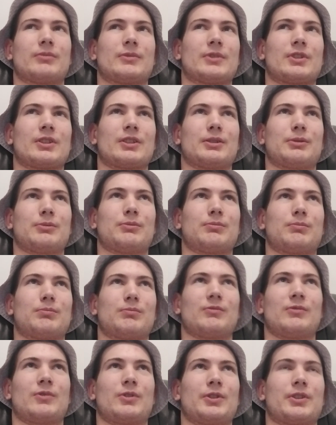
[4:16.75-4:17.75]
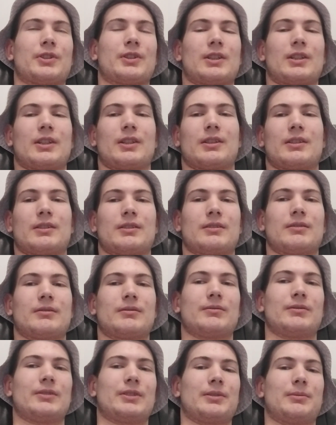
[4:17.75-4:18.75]
just wasn't like
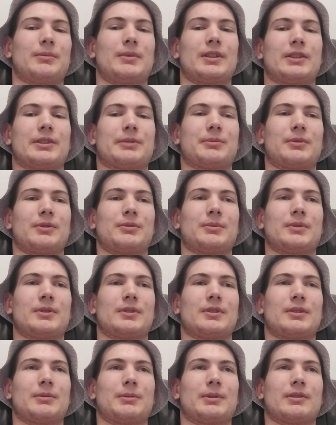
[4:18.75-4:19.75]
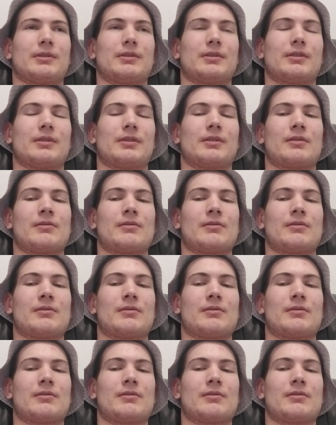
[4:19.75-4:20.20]
the best moment, I mean,